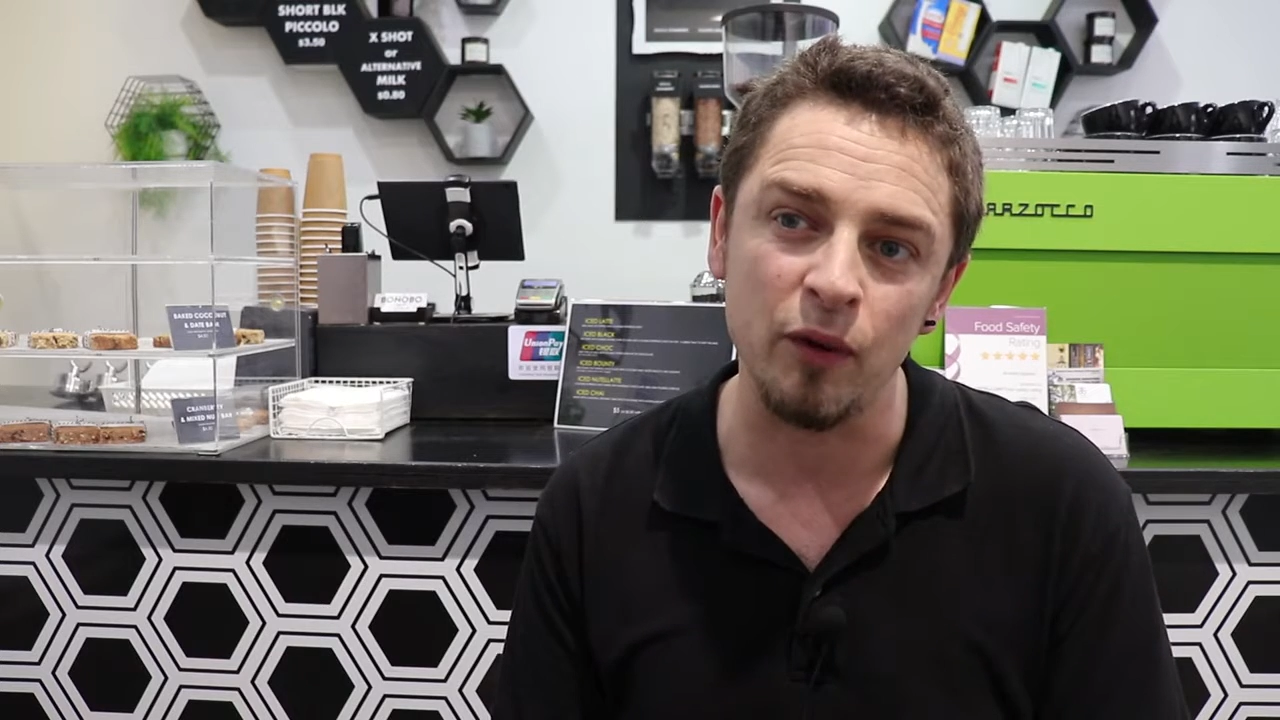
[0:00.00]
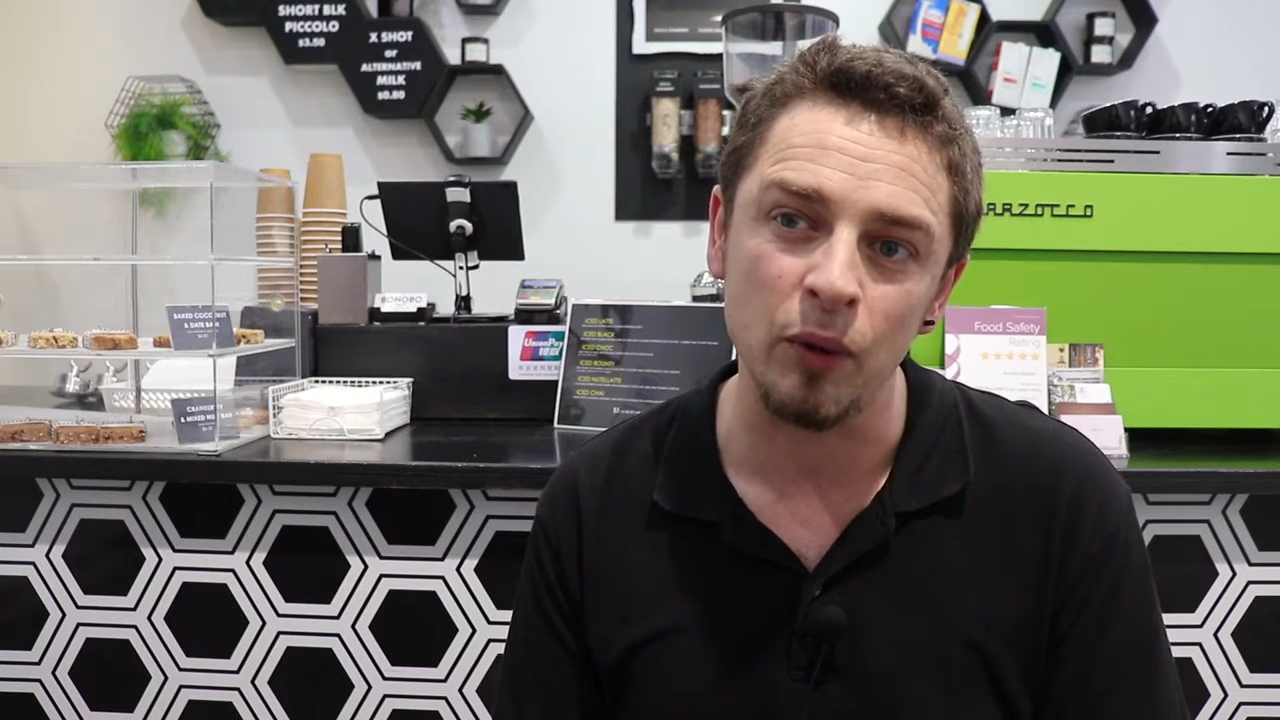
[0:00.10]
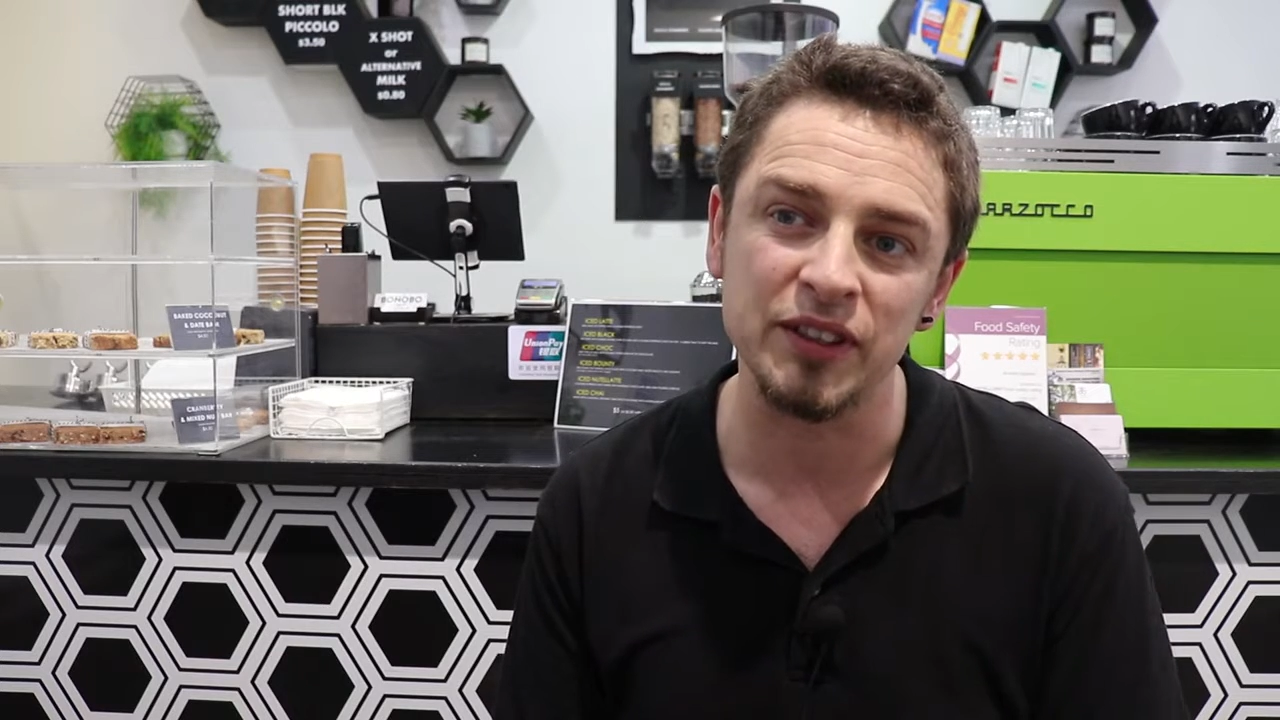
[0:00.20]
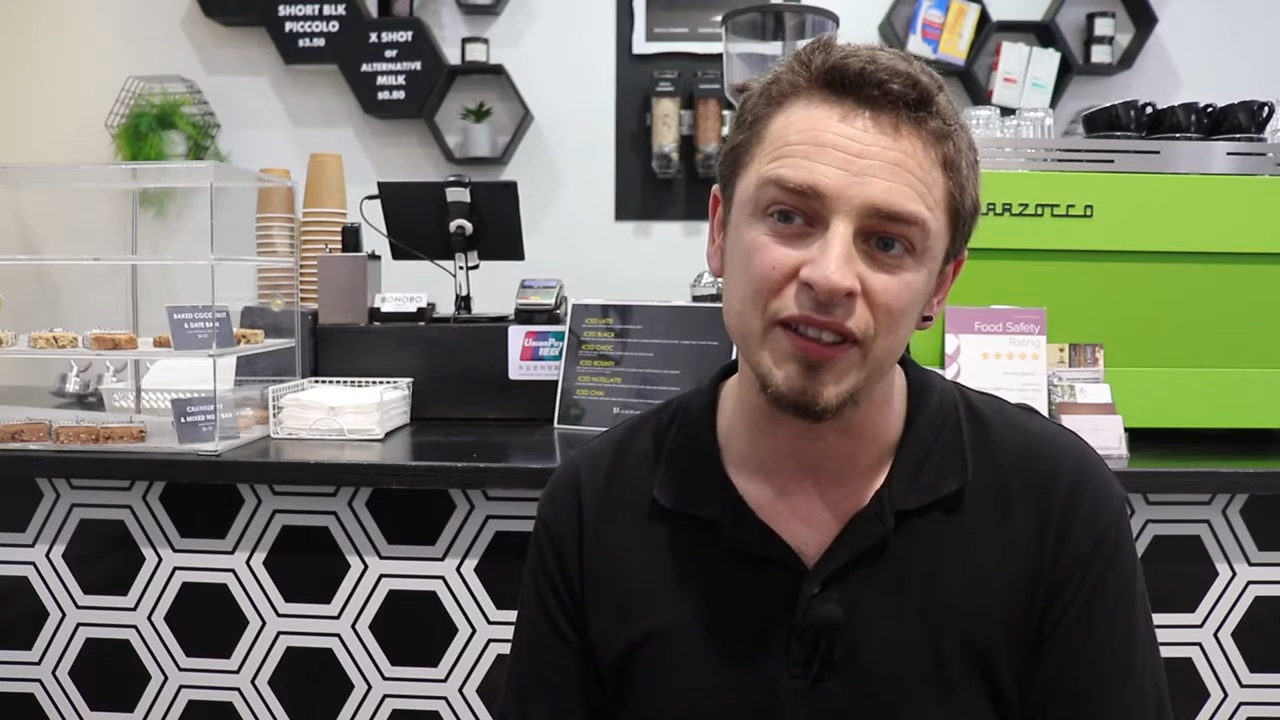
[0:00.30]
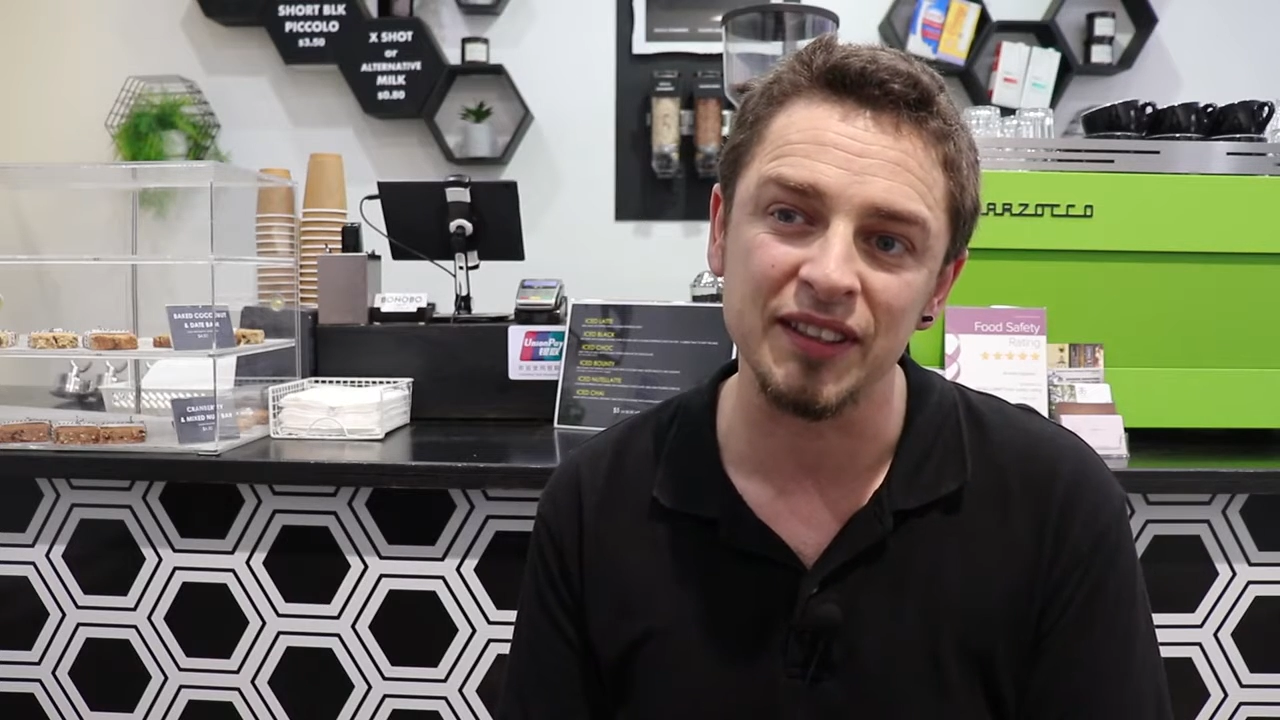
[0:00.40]

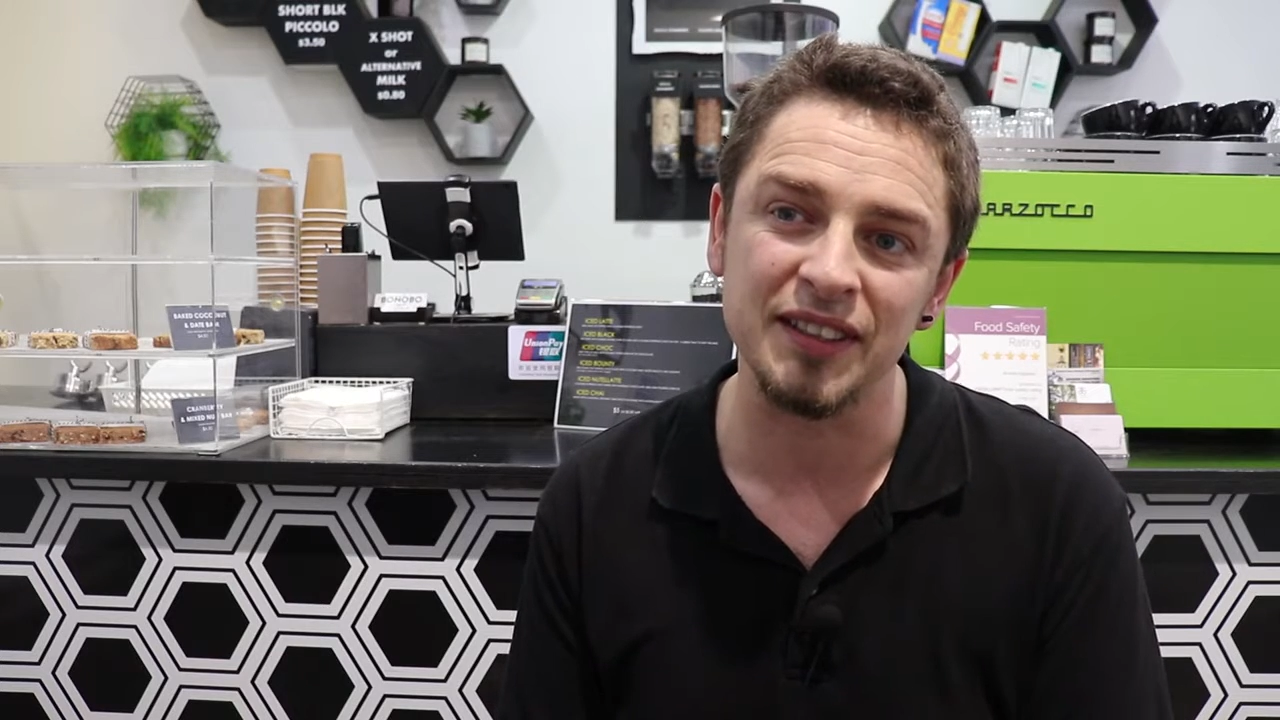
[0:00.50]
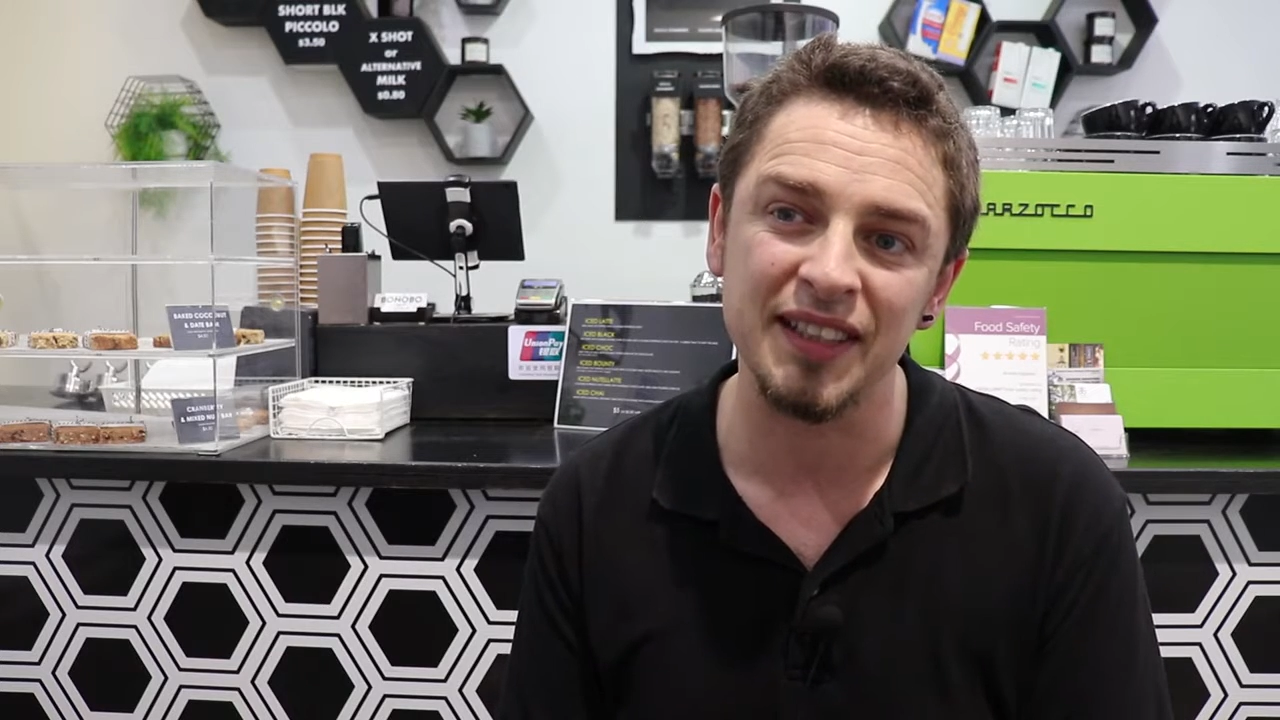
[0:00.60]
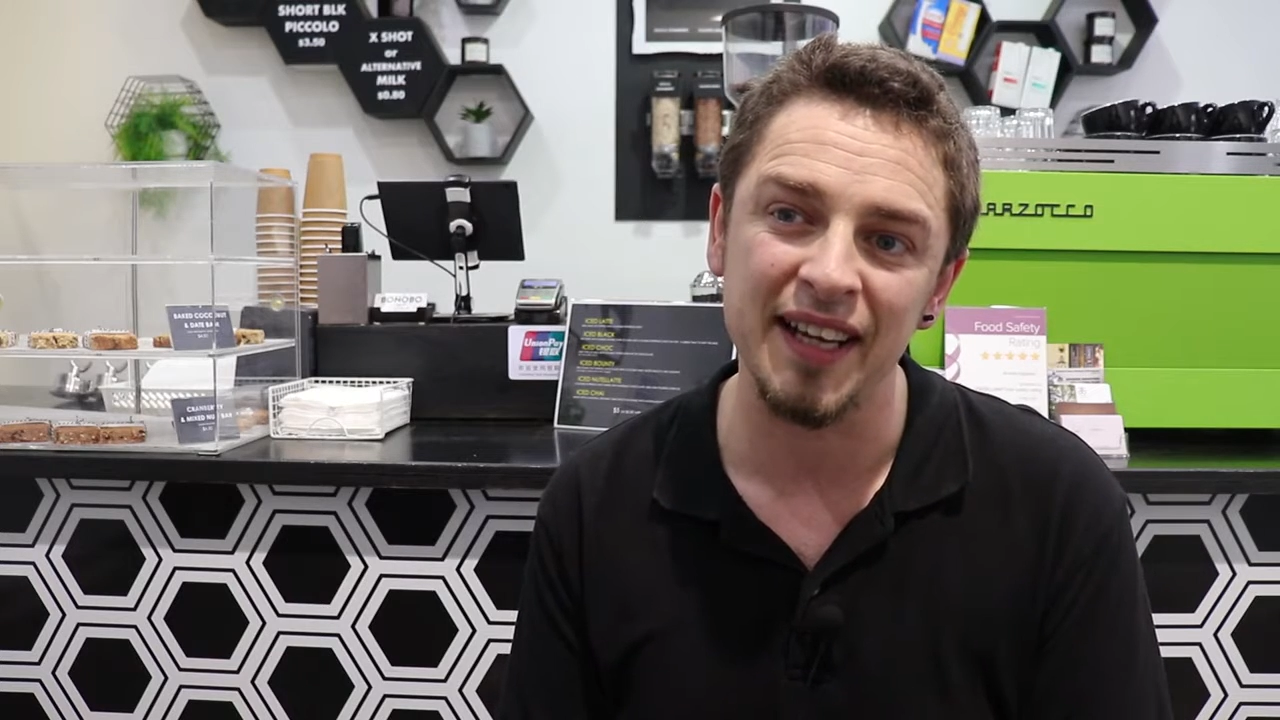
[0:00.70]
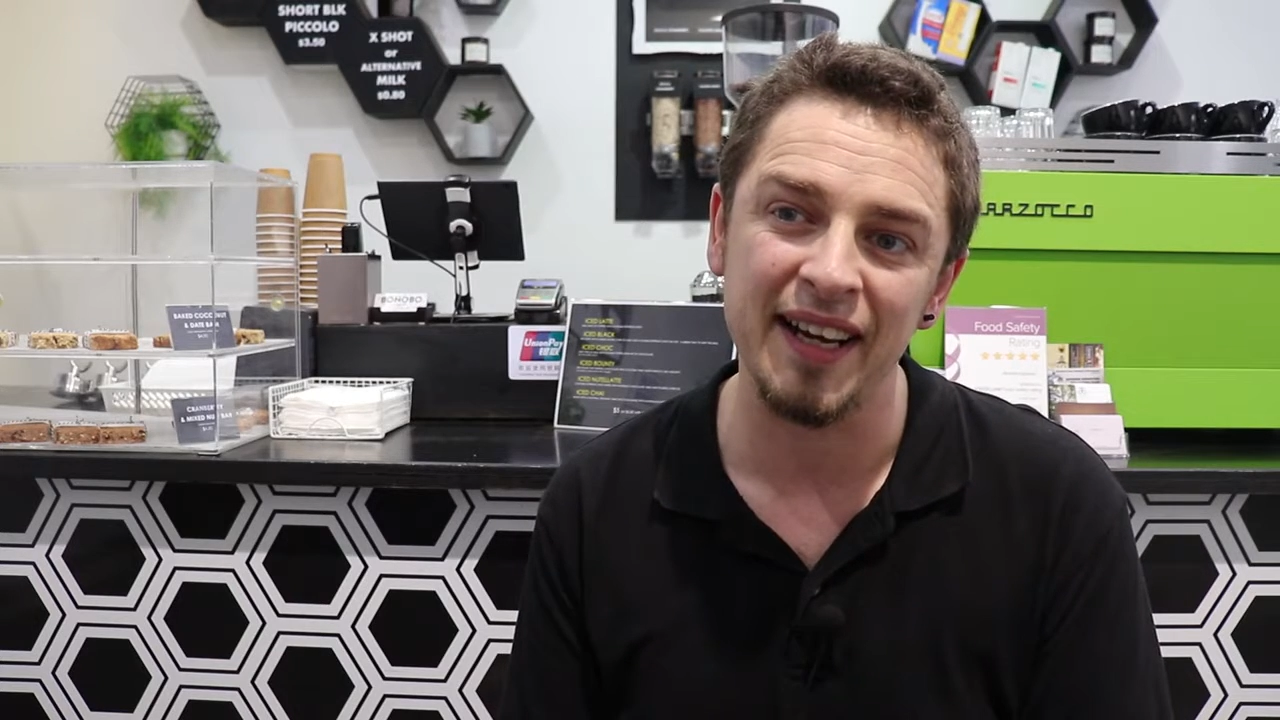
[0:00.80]
forces